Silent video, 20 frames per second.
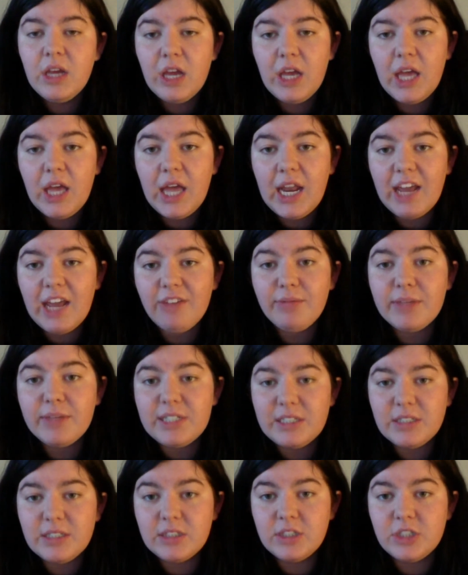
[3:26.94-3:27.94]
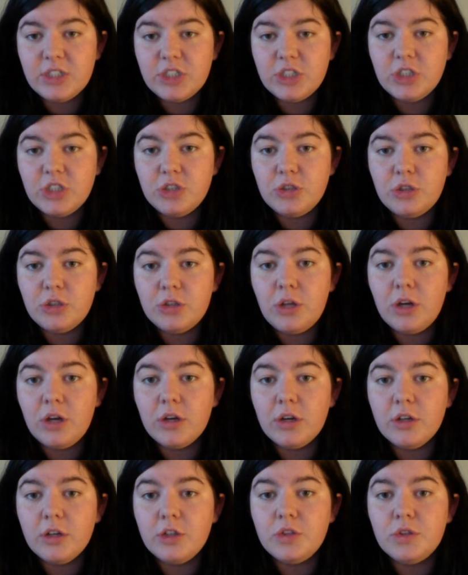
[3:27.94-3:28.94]
and I've made the decision to no
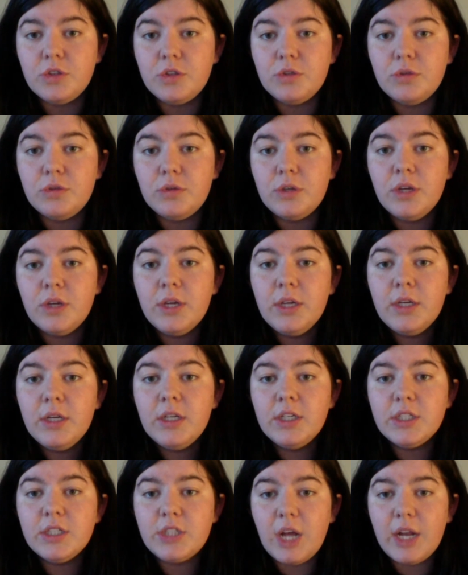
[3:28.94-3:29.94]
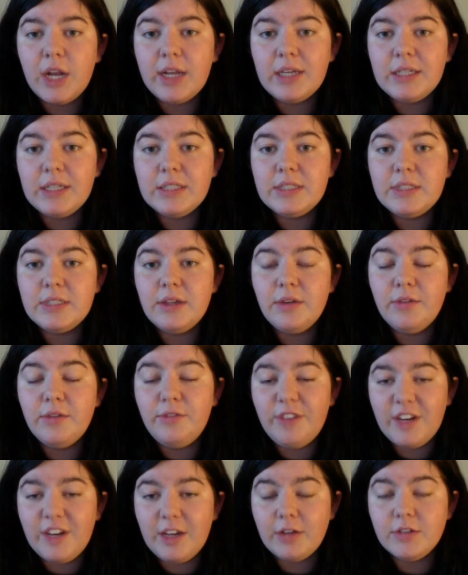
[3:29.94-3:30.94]
longer do Sonny's
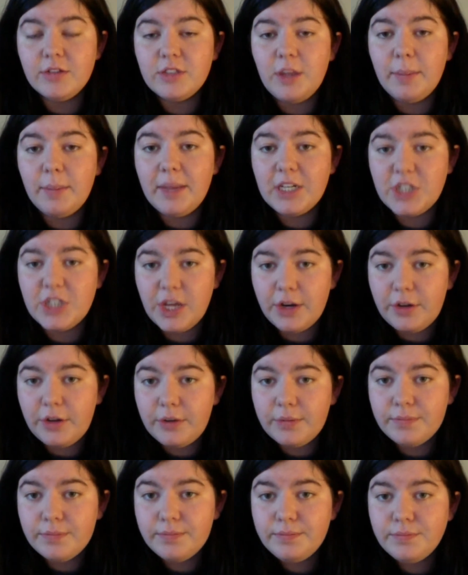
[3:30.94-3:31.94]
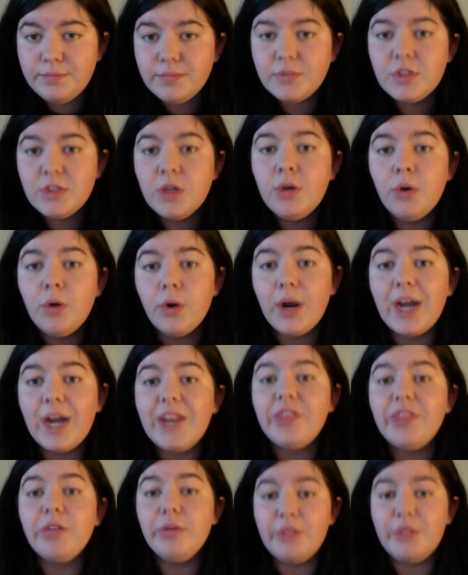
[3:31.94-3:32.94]
videos on my channel or
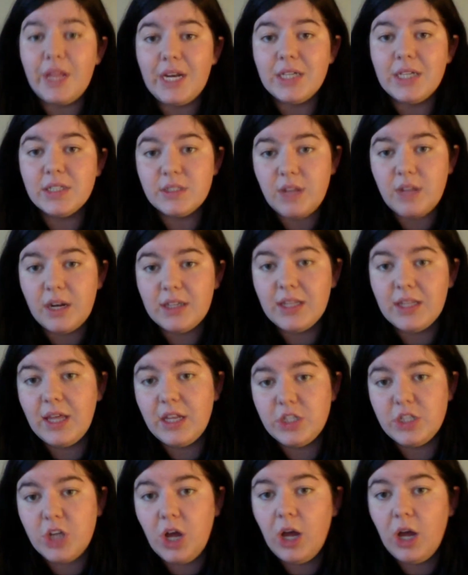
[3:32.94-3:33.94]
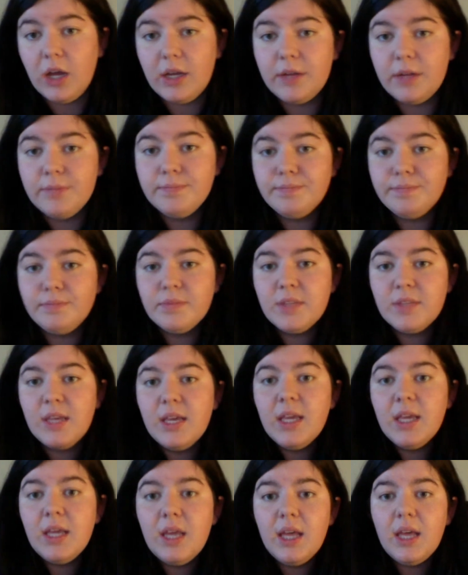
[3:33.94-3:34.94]
anything relating to Sonic the Hedgehog.
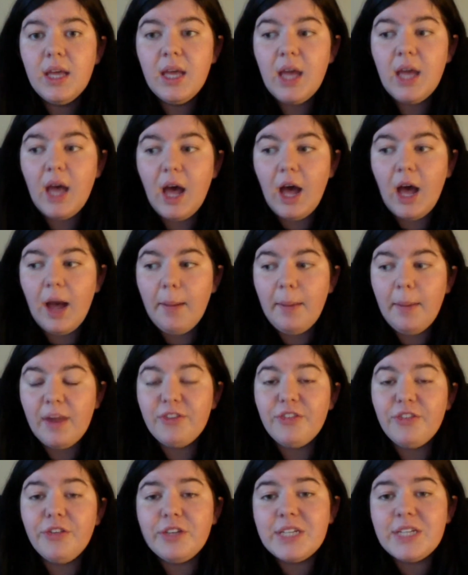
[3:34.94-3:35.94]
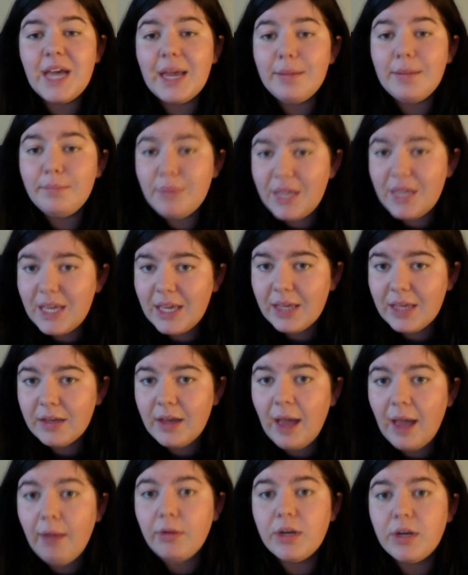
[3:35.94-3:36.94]
And for the time being,
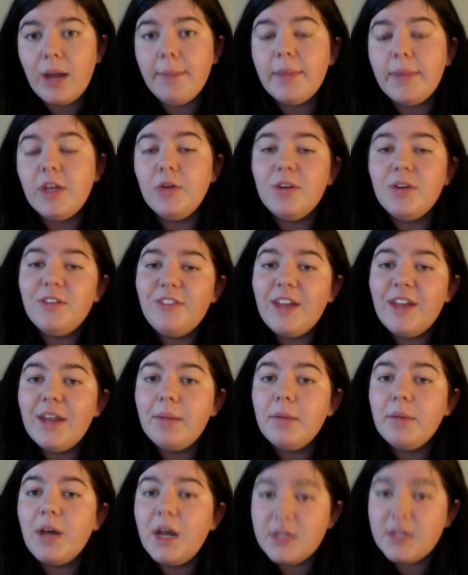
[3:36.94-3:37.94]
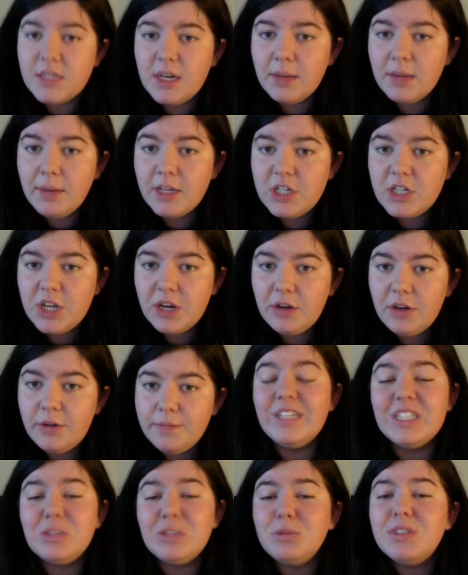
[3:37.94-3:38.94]
I will not be doing fandom content on my channel.
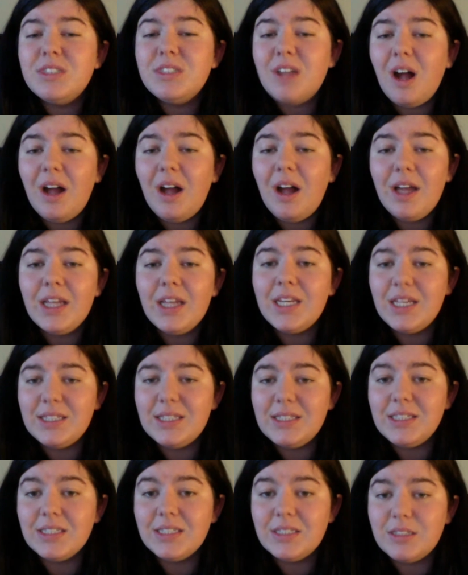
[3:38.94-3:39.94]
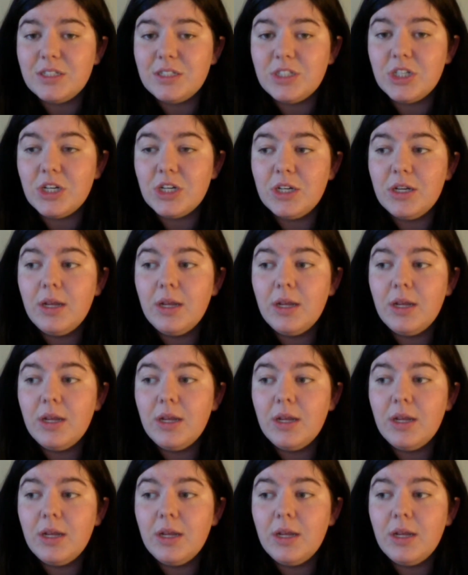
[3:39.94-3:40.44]
This was not an easy decision